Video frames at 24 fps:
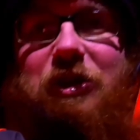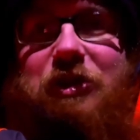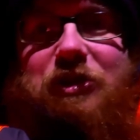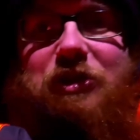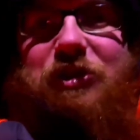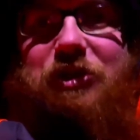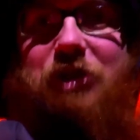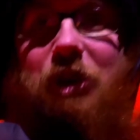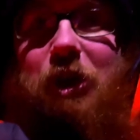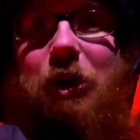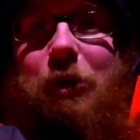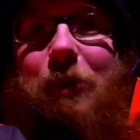
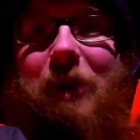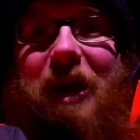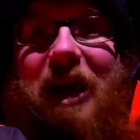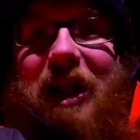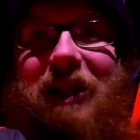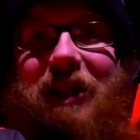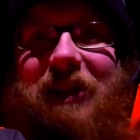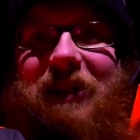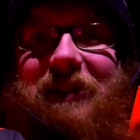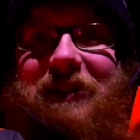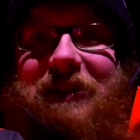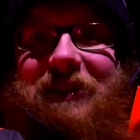So,
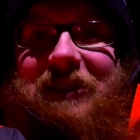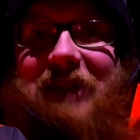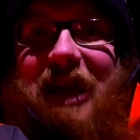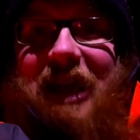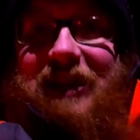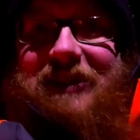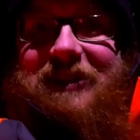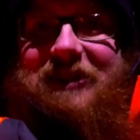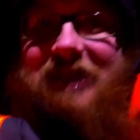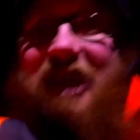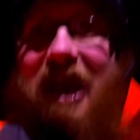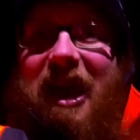well,
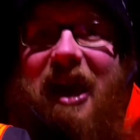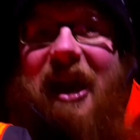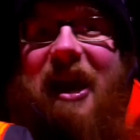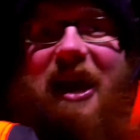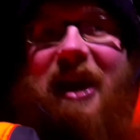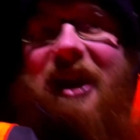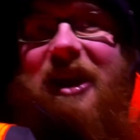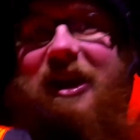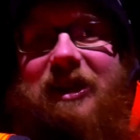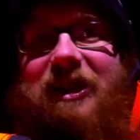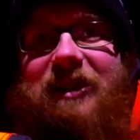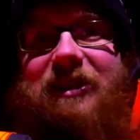that's
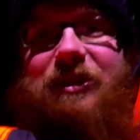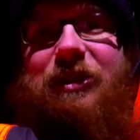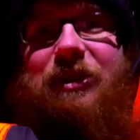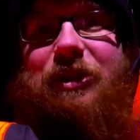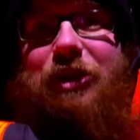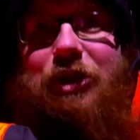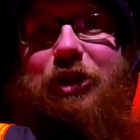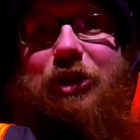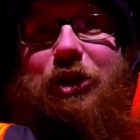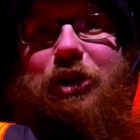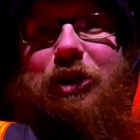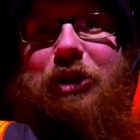
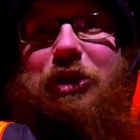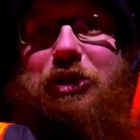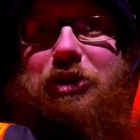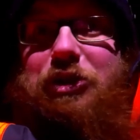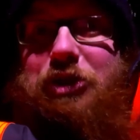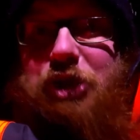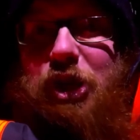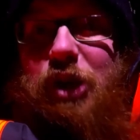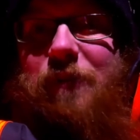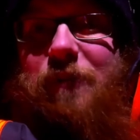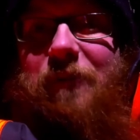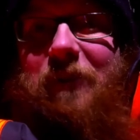
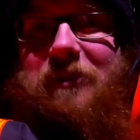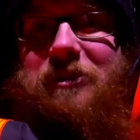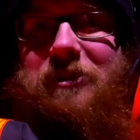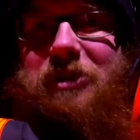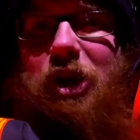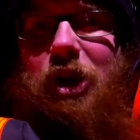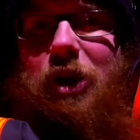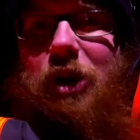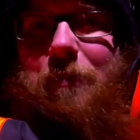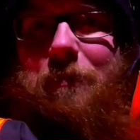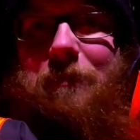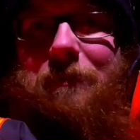two for
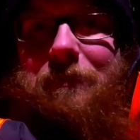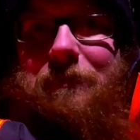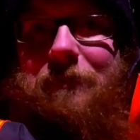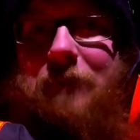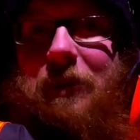Tom.